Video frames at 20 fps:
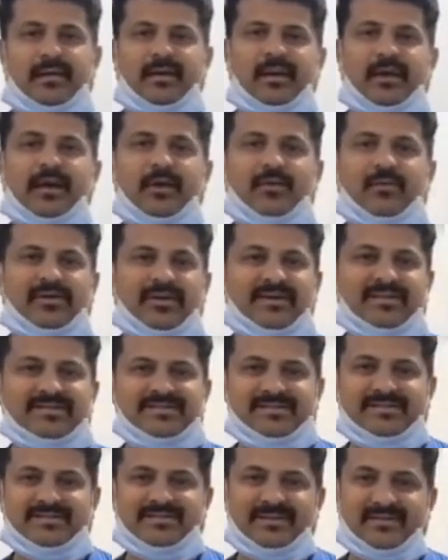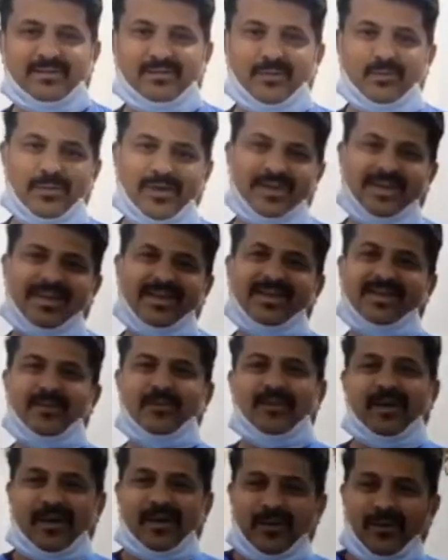Hello friends, today
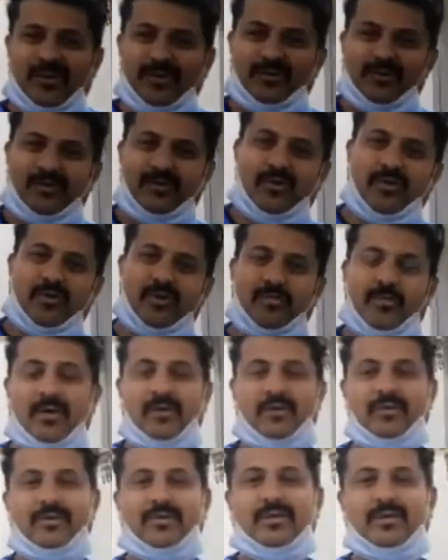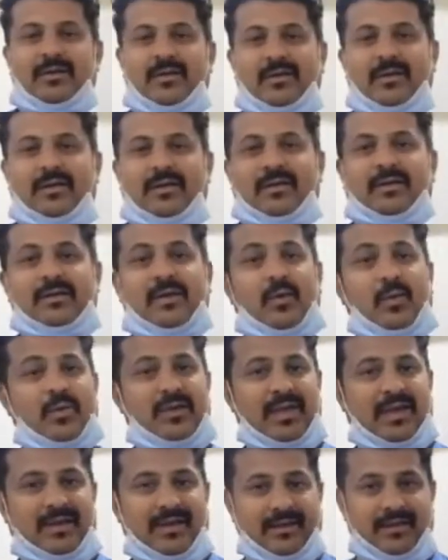we are going to talk about the root
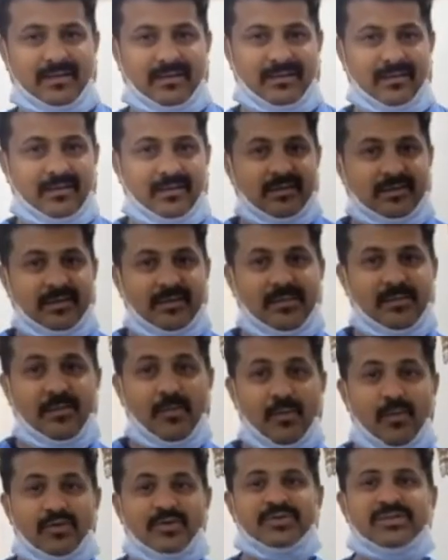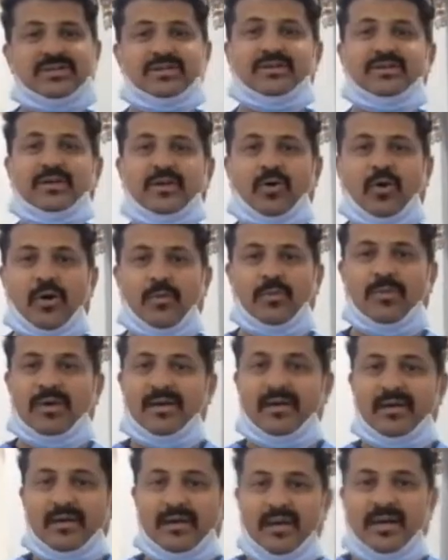canal, the most
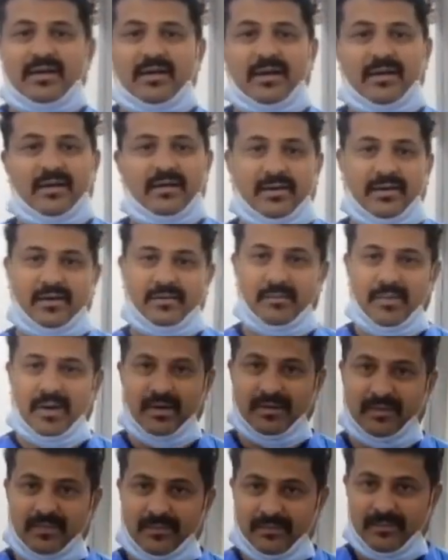common dental treatment.